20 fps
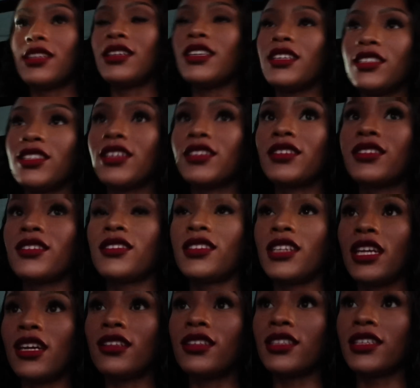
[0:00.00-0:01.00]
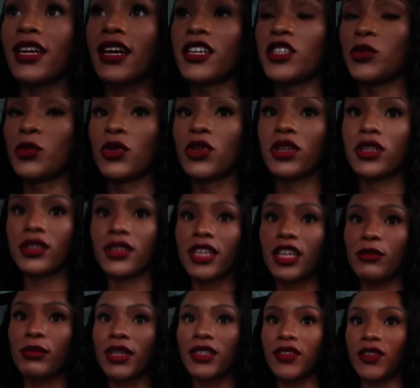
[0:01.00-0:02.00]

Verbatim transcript: it doesn't stay on the dashboard like my